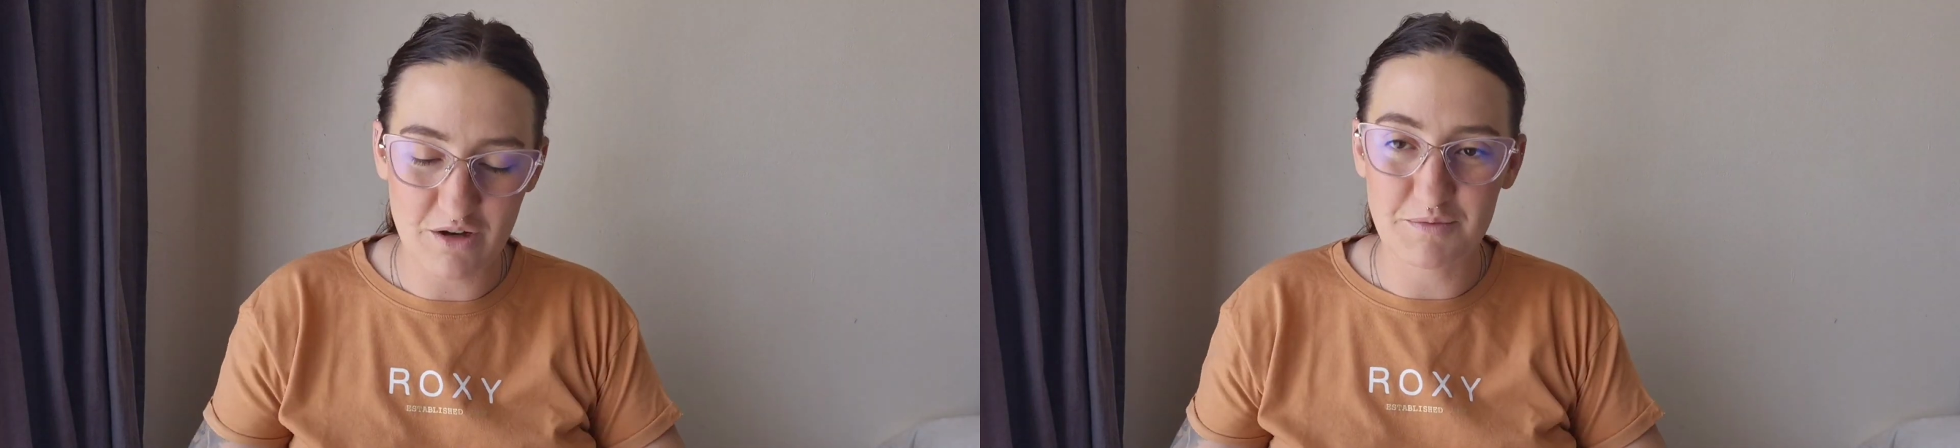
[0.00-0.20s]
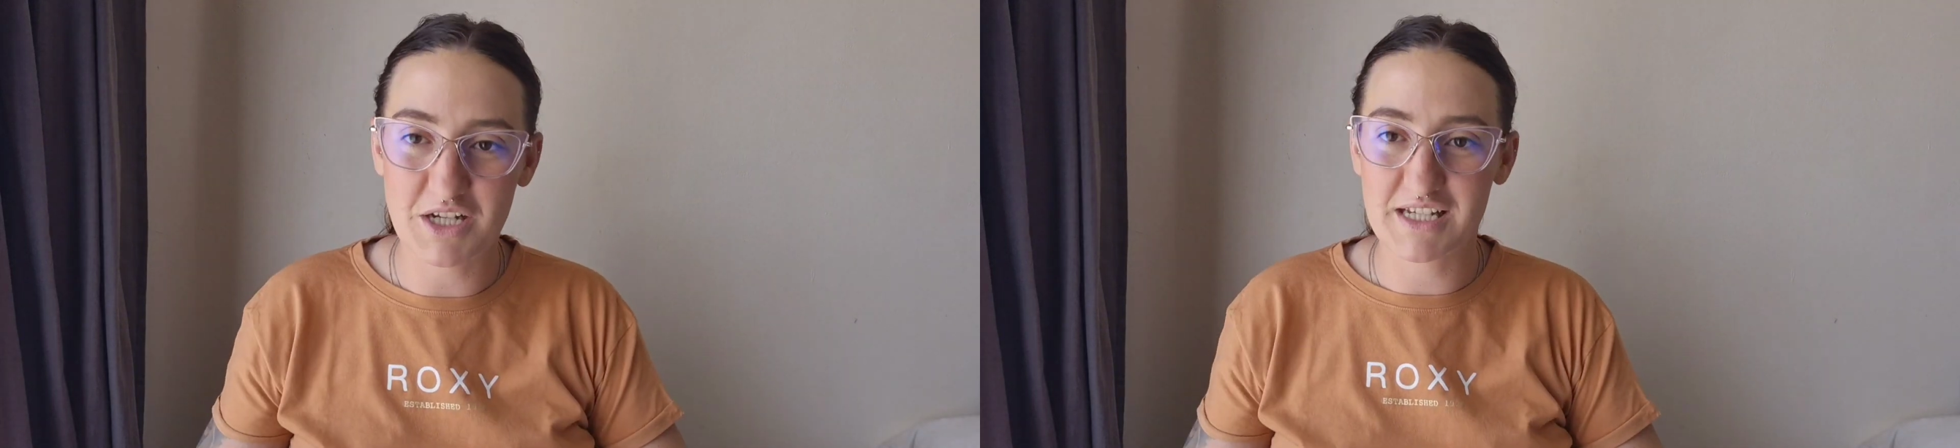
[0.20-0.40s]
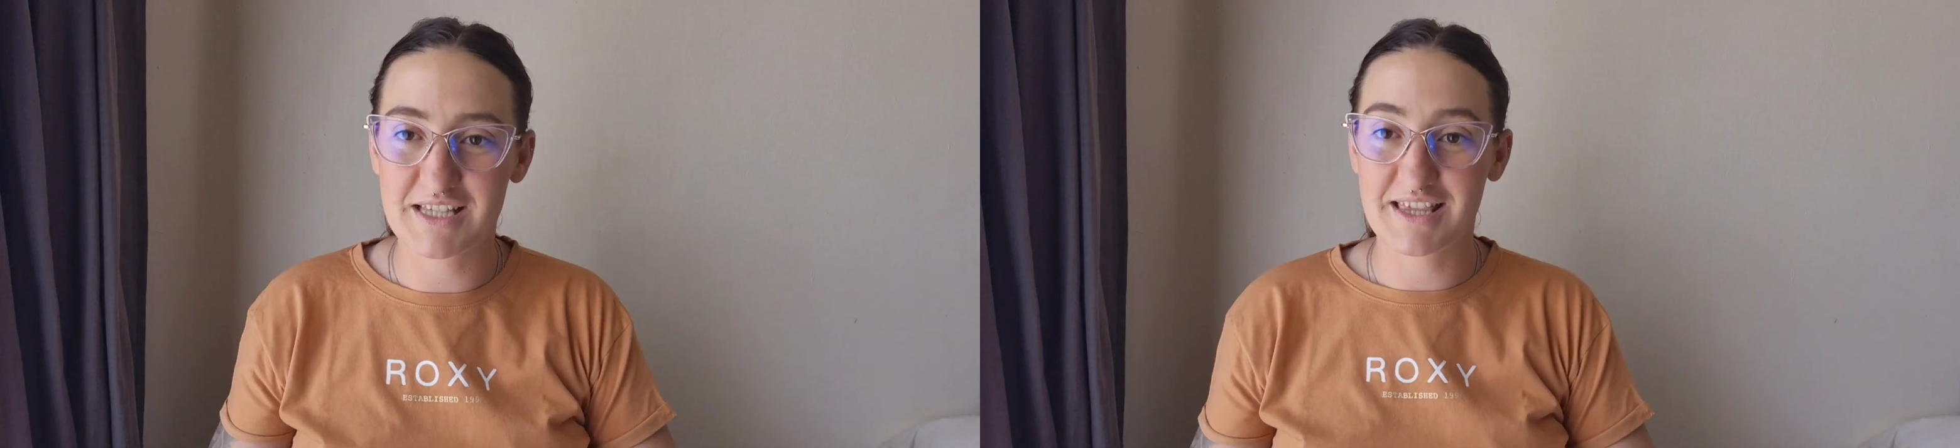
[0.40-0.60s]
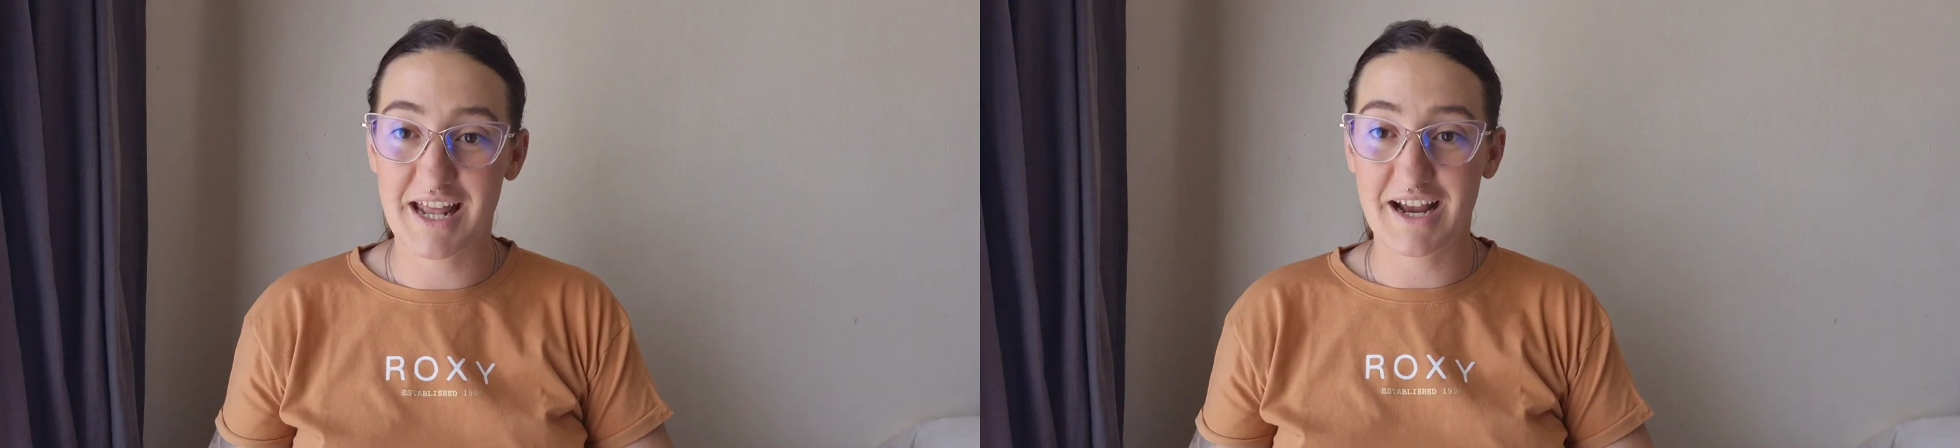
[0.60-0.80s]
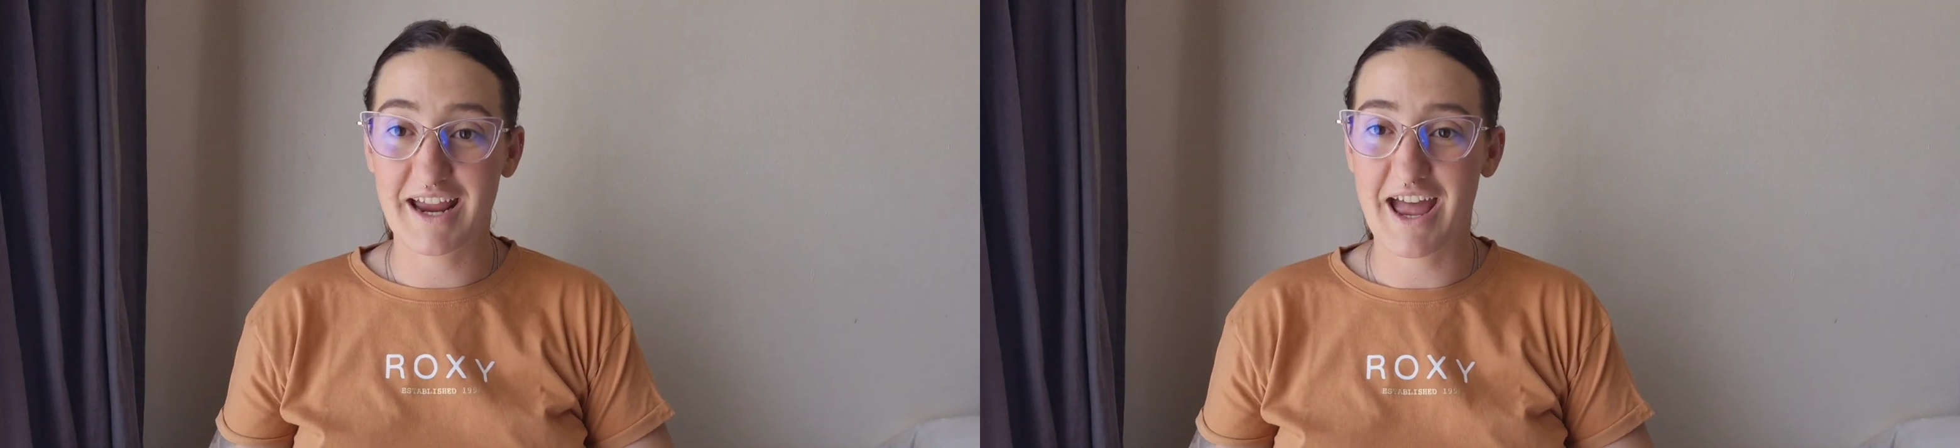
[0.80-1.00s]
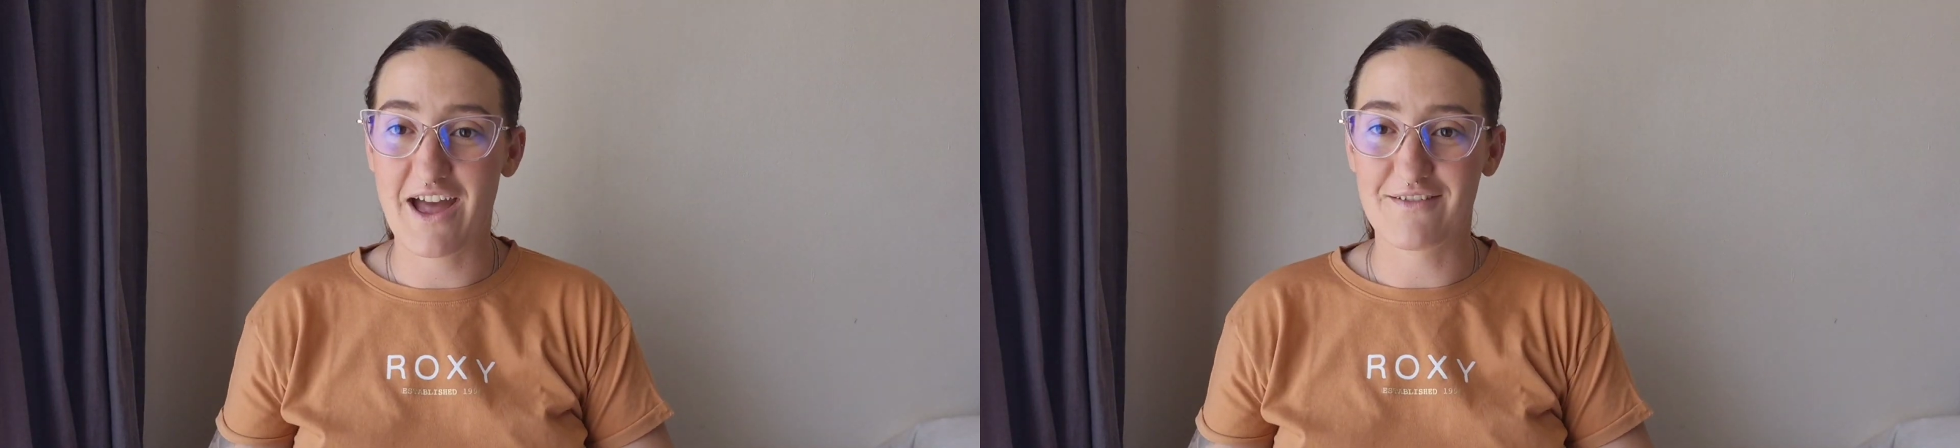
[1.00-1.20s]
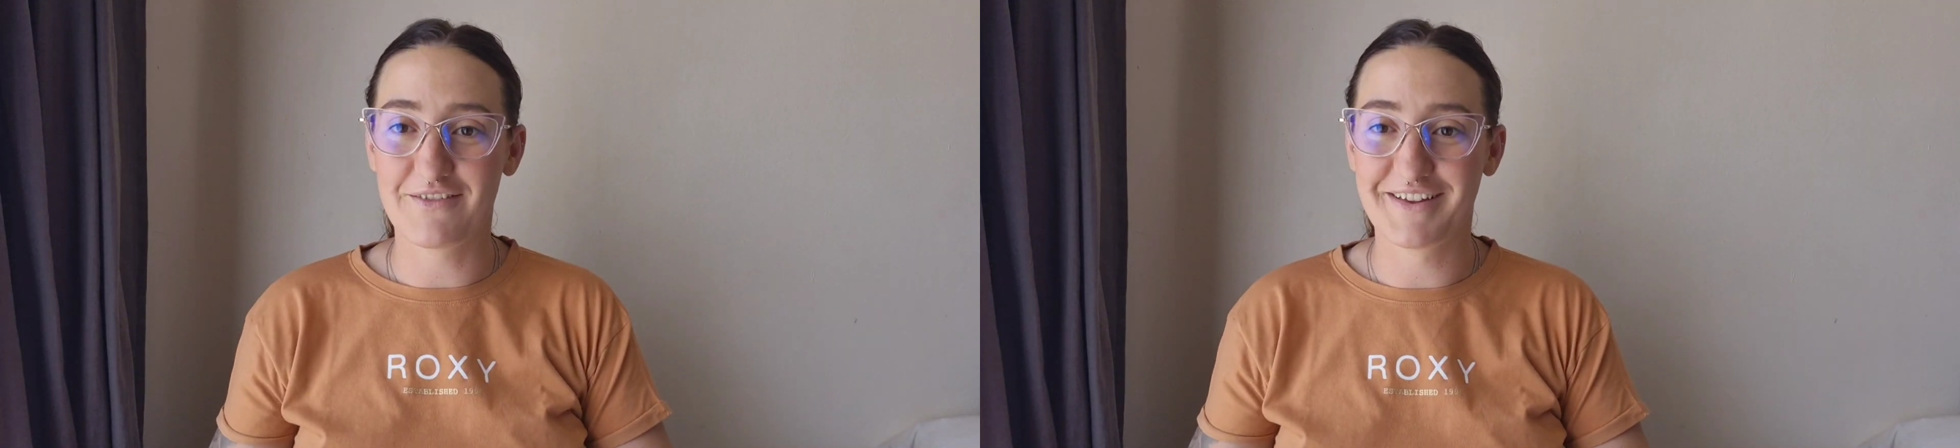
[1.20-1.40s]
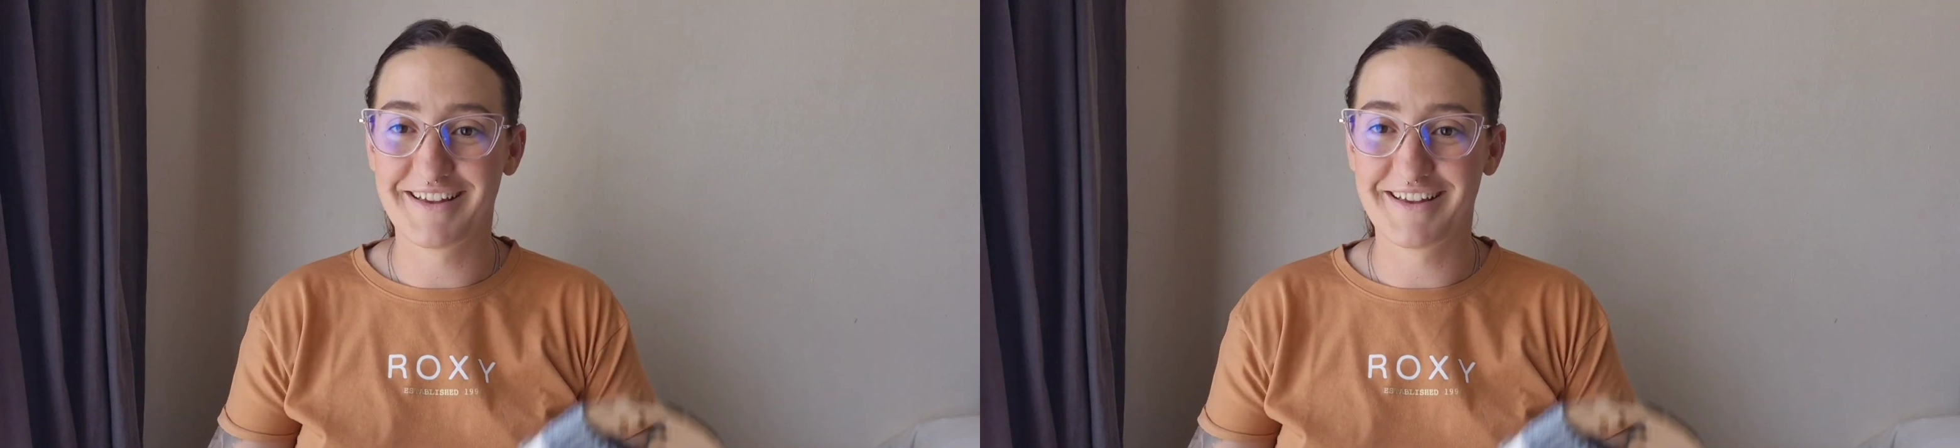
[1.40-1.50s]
objects that I have